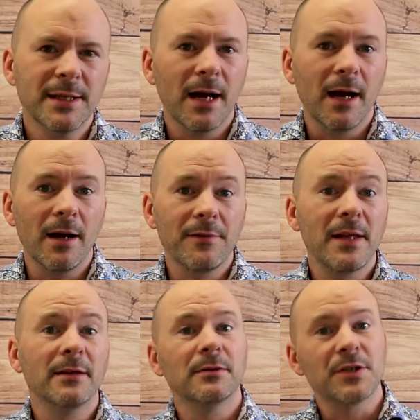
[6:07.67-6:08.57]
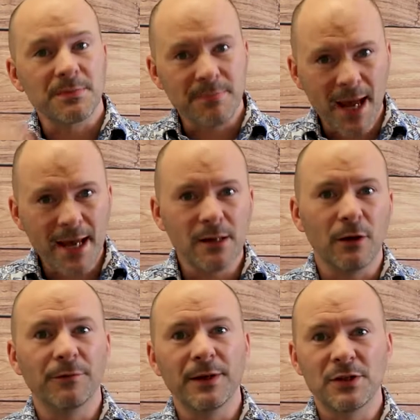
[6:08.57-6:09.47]
then just pay it
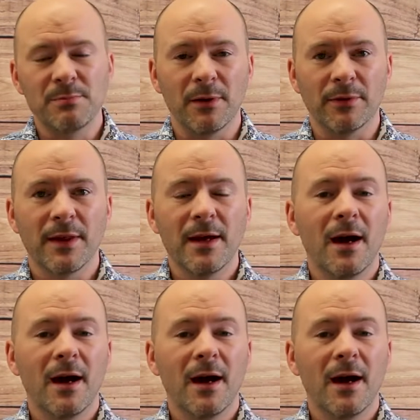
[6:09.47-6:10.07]
off each month.